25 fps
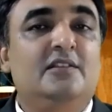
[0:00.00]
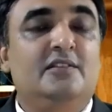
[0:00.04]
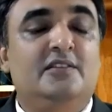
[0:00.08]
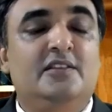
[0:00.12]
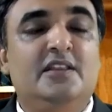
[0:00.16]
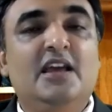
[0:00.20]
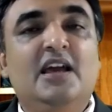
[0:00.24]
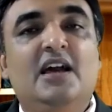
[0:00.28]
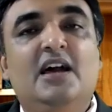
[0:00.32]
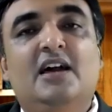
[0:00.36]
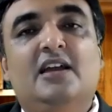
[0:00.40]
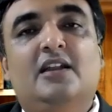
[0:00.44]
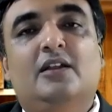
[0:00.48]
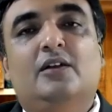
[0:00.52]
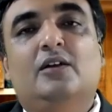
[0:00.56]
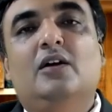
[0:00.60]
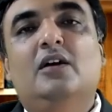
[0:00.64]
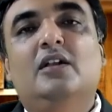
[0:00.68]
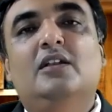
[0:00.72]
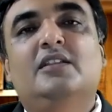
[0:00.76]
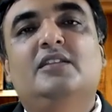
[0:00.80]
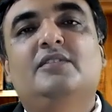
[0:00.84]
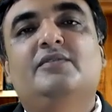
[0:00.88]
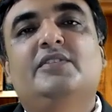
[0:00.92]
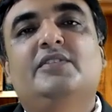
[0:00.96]
They are
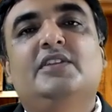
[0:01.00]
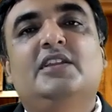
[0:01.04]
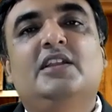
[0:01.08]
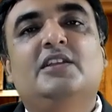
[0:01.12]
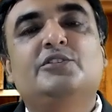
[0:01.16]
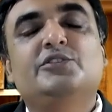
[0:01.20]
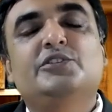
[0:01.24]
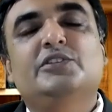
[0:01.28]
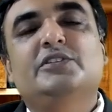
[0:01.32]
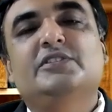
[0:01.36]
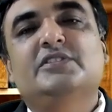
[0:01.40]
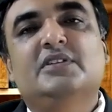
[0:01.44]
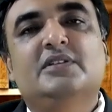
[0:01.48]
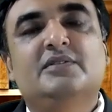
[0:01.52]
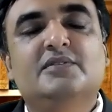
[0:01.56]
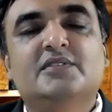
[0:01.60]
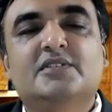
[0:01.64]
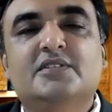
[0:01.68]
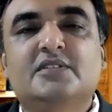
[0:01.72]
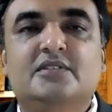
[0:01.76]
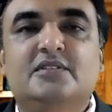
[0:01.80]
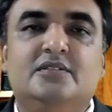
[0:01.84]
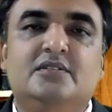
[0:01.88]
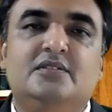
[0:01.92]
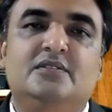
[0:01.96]
called the financial
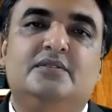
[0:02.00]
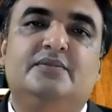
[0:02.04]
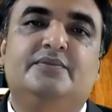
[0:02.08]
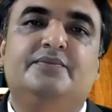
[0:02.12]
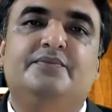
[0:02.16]
services.